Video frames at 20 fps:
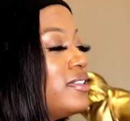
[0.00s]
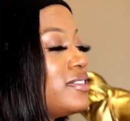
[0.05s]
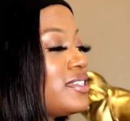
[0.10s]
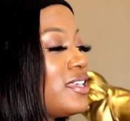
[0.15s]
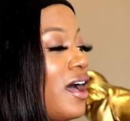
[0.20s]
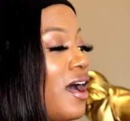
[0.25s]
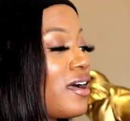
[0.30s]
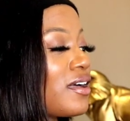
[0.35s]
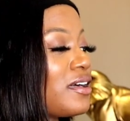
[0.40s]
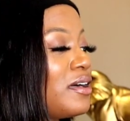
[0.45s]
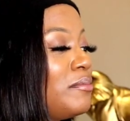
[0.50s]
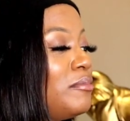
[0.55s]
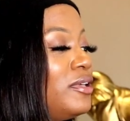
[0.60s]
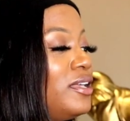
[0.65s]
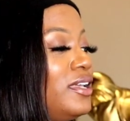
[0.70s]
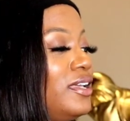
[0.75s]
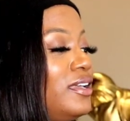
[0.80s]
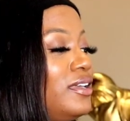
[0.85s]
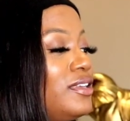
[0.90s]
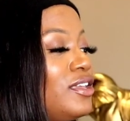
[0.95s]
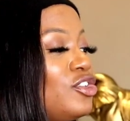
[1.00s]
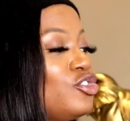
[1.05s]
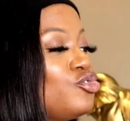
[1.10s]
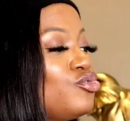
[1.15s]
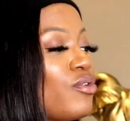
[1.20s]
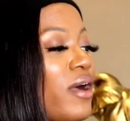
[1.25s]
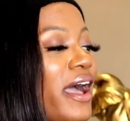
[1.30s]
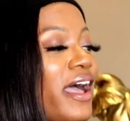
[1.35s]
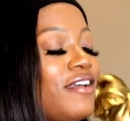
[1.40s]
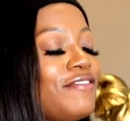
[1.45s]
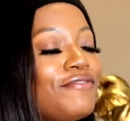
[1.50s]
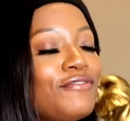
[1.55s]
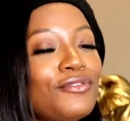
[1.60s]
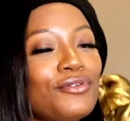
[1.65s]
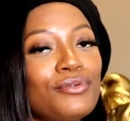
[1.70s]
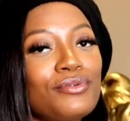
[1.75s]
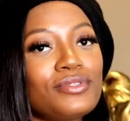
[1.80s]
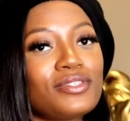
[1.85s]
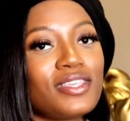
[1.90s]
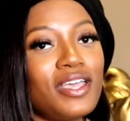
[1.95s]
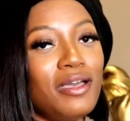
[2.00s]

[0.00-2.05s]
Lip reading: tonka bean, dried fruits,